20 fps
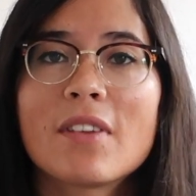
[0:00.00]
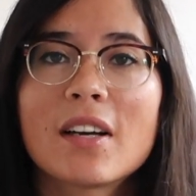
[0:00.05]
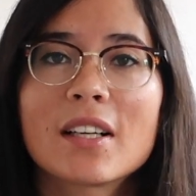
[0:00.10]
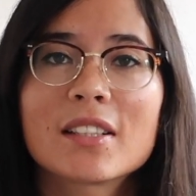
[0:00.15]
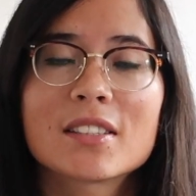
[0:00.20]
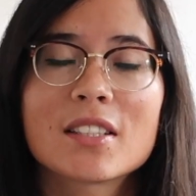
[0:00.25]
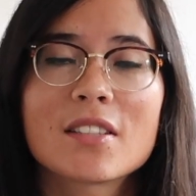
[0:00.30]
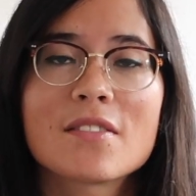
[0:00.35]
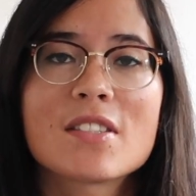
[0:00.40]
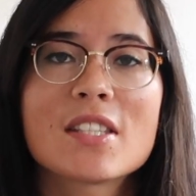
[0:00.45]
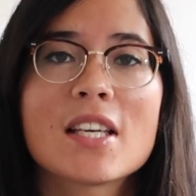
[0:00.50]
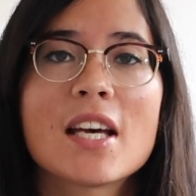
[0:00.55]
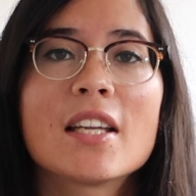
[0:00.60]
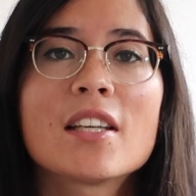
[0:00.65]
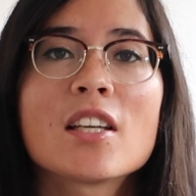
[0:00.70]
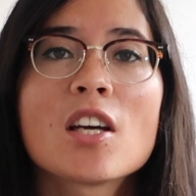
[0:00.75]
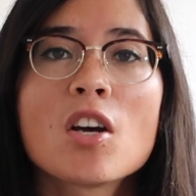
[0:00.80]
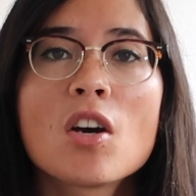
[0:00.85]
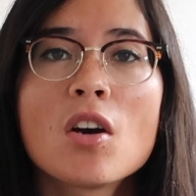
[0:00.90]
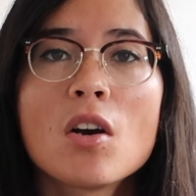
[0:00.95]
facts I've
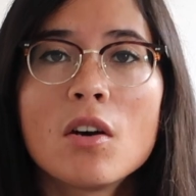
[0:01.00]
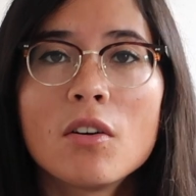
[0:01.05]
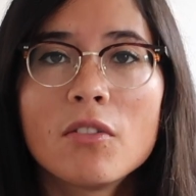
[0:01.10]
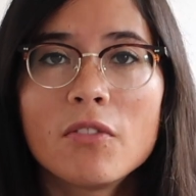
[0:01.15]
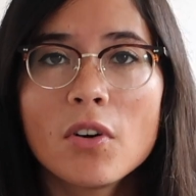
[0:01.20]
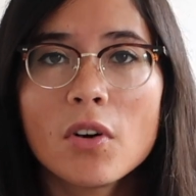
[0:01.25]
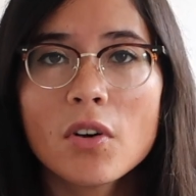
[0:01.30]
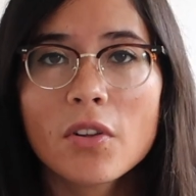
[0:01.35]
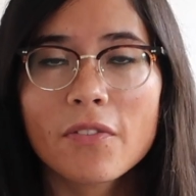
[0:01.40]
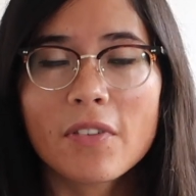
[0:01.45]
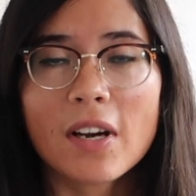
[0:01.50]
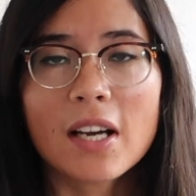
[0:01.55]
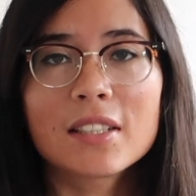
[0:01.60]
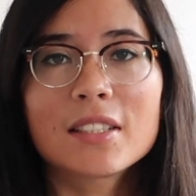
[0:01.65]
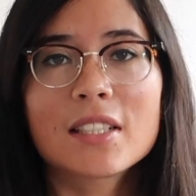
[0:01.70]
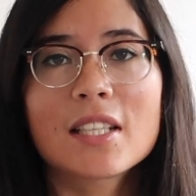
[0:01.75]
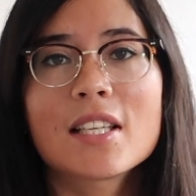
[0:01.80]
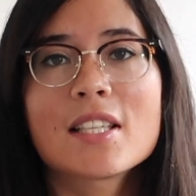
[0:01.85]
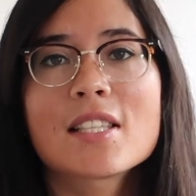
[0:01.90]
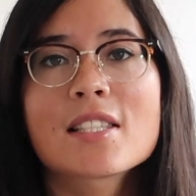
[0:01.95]
said? Fourth
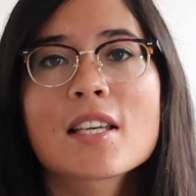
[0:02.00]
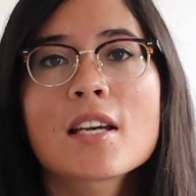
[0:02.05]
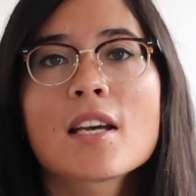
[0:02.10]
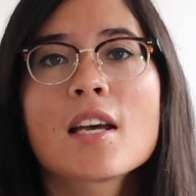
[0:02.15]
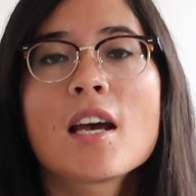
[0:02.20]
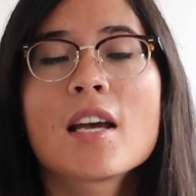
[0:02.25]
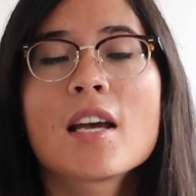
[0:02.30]
fact is,